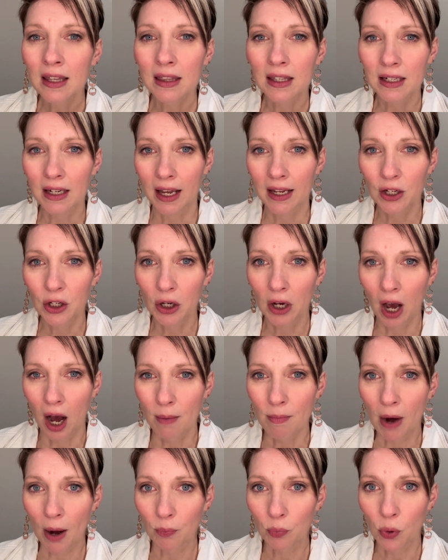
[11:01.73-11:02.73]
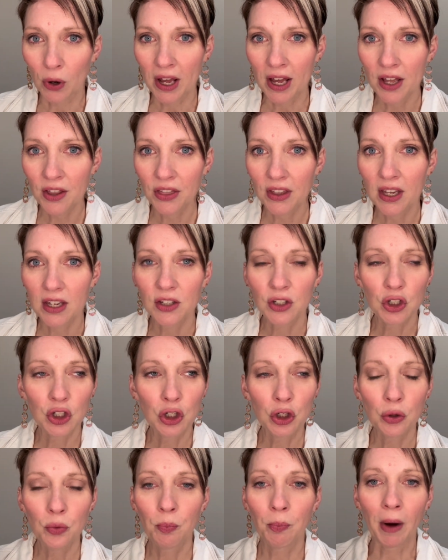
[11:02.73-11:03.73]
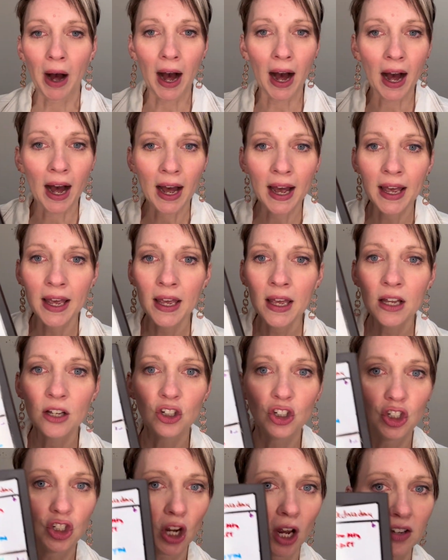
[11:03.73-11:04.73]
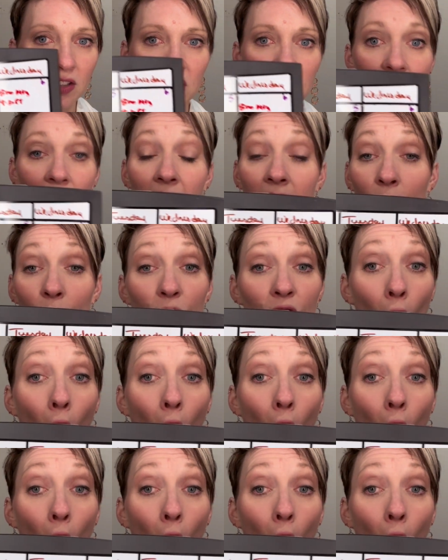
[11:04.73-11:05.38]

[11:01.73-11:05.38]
that I could come up with, is to buy it was